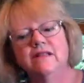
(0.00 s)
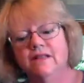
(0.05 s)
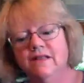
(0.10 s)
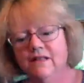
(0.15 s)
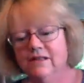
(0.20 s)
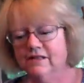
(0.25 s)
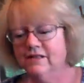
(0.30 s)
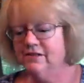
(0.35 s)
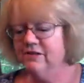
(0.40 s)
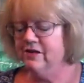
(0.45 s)

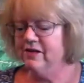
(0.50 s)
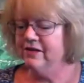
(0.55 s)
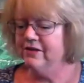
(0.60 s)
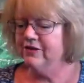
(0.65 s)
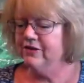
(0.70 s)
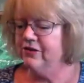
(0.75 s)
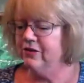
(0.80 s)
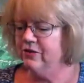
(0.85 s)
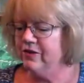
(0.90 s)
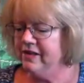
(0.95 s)

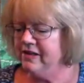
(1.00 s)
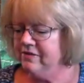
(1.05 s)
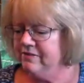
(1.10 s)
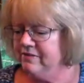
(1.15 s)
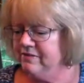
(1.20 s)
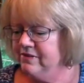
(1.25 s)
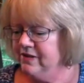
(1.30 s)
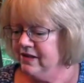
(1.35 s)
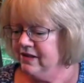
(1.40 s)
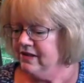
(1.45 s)
ongoing,
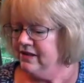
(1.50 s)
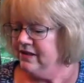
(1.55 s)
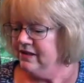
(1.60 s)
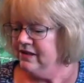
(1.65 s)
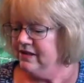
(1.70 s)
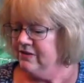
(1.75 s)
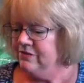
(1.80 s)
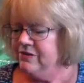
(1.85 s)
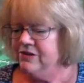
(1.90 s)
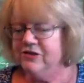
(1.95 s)

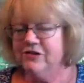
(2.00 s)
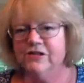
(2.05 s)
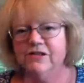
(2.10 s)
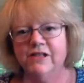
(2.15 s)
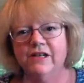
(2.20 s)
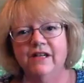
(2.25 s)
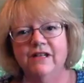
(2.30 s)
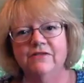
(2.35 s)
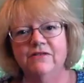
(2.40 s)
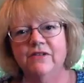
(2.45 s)
which is
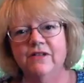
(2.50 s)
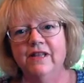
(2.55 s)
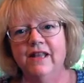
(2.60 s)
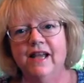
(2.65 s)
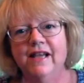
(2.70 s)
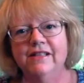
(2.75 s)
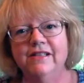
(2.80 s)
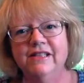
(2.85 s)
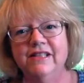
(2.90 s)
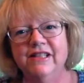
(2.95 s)
kind of
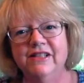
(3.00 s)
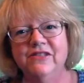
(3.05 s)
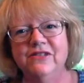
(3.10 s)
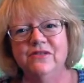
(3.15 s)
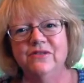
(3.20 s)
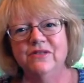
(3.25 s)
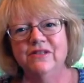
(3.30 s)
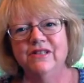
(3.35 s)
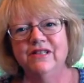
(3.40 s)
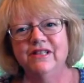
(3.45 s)
relaxing. It's
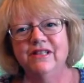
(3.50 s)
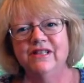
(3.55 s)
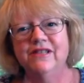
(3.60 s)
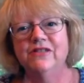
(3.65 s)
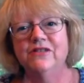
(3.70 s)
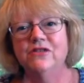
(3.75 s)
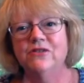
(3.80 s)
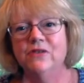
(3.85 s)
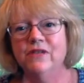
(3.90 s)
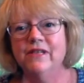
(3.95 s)

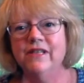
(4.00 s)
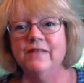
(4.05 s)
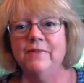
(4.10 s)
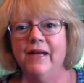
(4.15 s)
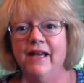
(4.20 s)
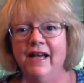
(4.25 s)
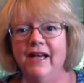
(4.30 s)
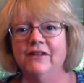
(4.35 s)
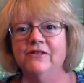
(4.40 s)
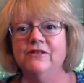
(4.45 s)
a tricky
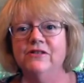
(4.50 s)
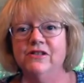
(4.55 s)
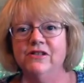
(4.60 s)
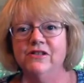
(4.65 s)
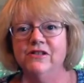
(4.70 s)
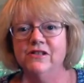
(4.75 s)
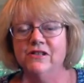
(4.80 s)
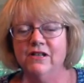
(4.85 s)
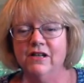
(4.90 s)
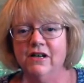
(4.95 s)
pattern to
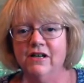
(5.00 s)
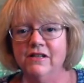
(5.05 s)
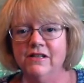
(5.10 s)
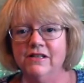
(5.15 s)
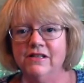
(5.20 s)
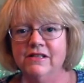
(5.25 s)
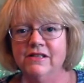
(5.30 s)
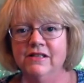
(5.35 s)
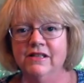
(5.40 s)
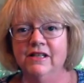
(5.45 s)

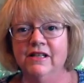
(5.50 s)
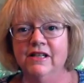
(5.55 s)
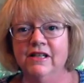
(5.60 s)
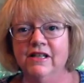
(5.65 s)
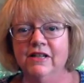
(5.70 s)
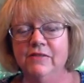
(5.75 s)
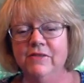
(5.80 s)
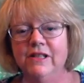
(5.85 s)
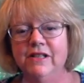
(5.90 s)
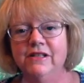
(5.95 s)
start
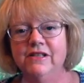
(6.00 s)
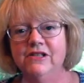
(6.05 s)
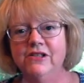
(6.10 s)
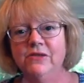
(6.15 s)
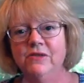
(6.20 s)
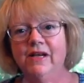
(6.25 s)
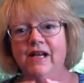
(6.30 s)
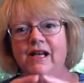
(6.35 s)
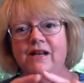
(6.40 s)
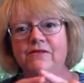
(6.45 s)
because
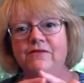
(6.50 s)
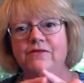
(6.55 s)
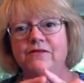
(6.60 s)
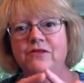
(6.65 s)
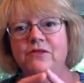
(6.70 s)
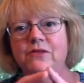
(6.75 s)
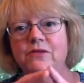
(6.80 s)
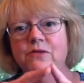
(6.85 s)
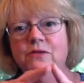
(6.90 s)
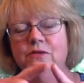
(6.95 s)
you have
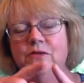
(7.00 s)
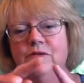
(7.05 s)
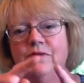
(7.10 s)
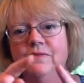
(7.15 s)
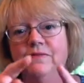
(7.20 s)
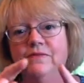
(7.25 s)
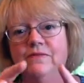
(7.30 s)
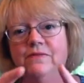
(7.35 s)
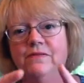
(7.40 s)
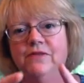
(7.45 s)
to
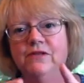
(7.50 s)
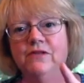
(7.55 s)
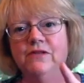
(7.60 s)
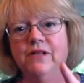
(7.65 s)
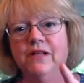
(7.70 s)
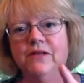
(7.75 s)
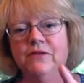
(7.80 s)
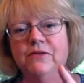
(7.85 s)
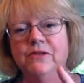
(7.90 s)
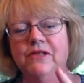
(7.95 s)
do
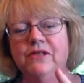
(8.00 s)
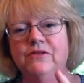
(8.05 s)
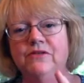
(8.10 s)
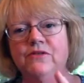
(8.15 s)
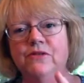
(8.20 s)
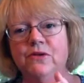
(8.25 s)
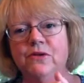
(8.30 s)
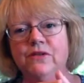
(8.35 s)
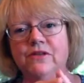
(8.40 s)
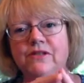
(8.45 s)
that
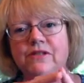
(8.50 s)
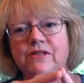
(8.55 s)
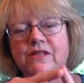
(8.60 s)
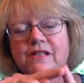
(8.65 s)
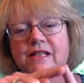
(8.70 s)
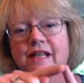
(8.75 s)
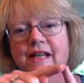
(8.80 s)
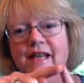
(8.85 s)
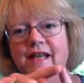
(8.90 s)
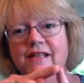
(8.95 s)

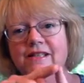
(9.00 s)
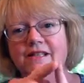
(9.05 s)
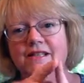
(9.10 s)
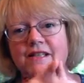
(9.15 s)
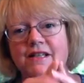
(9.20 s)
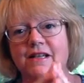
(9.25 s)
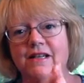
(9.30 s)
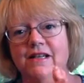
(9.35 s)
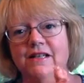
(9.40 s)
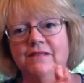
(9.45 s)
reinforced cast
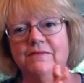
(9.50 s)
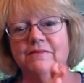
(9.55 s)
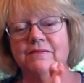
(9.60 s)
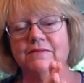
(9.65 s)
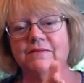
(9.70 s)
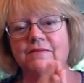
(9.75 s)
on,